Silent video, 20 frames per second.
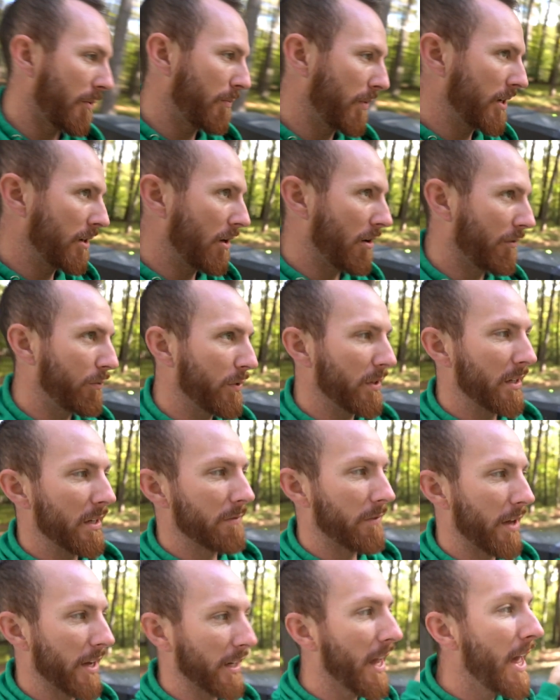up in here if we
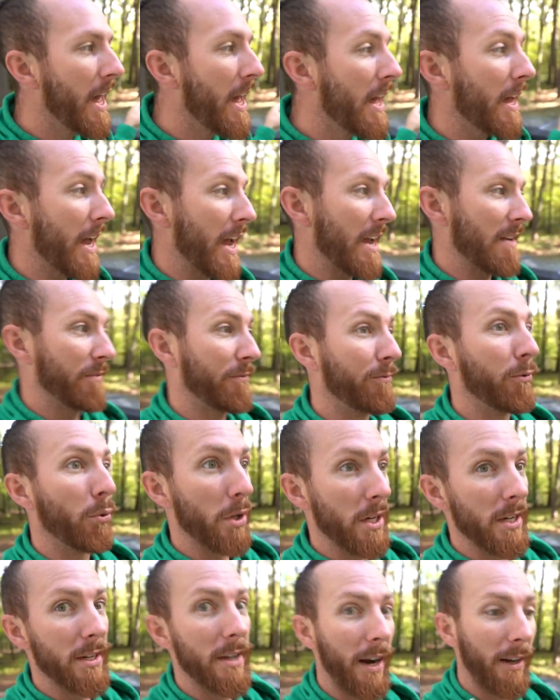leave like eight
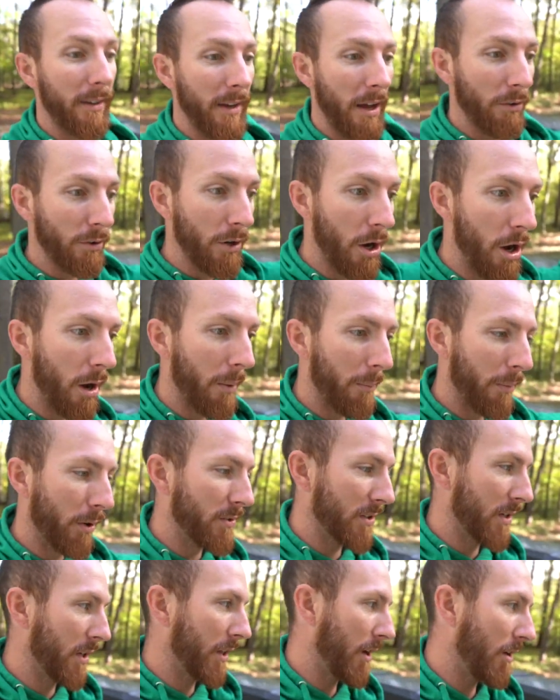fully decked out
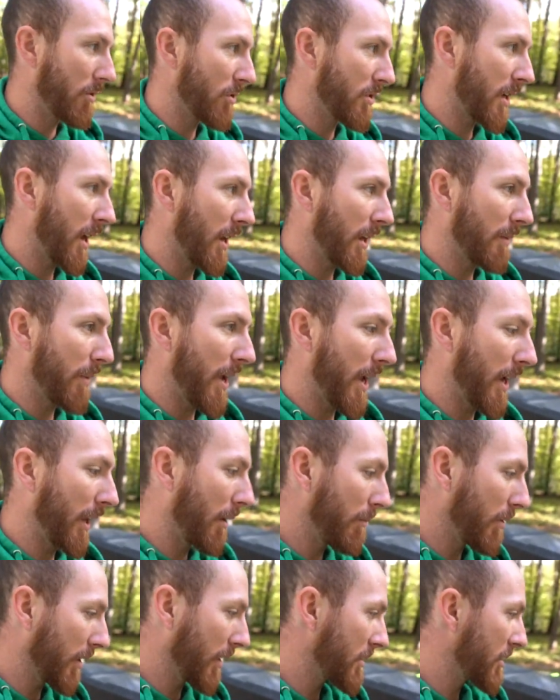combos in there, just kind of banging
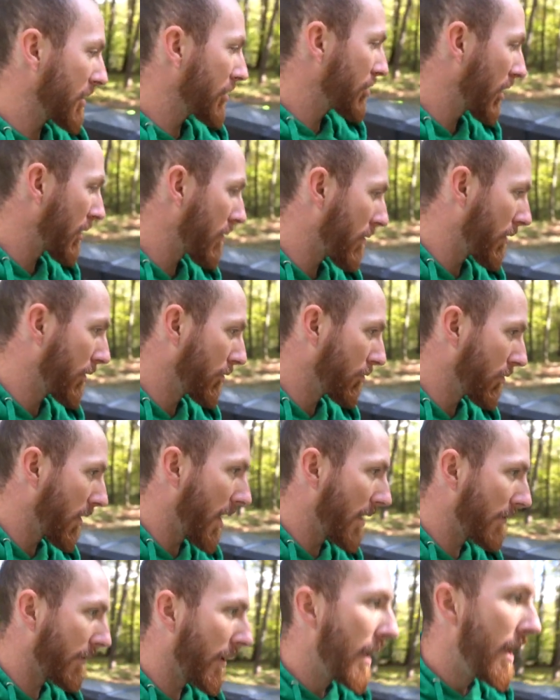up against each other on the
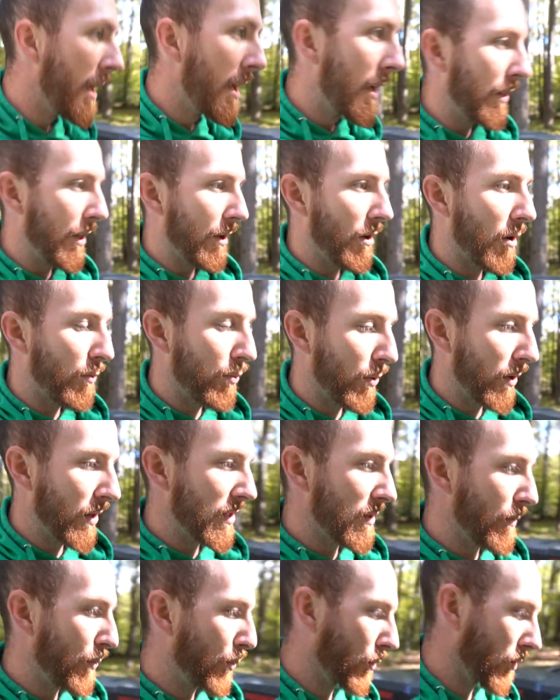drive. They are pretty
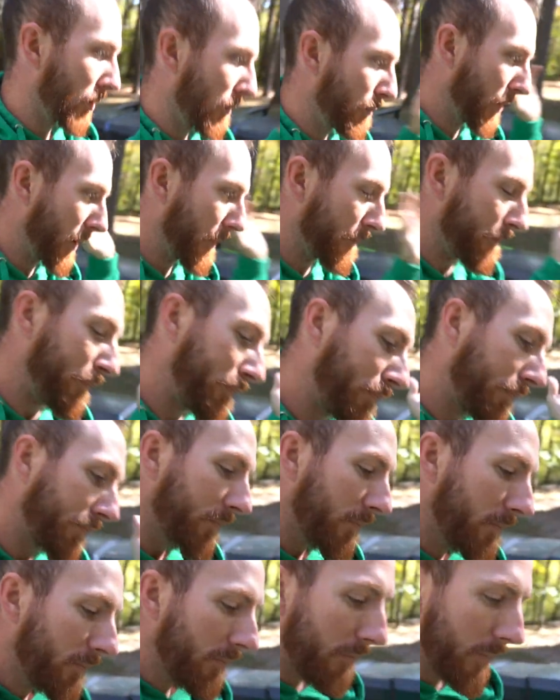supported, but
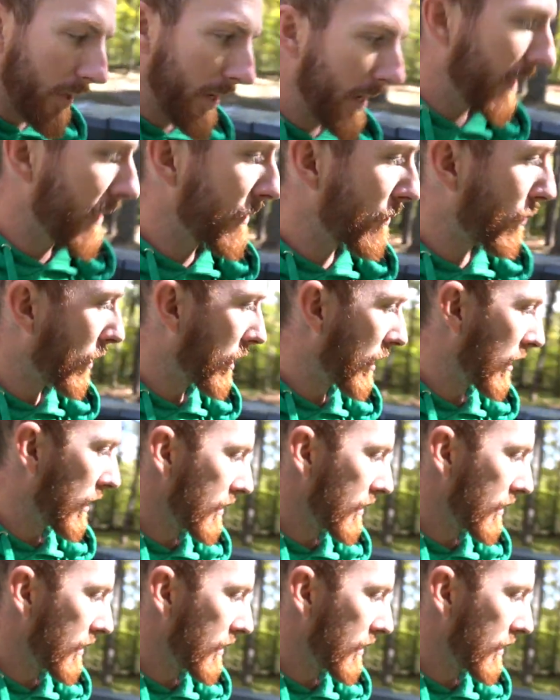it is what it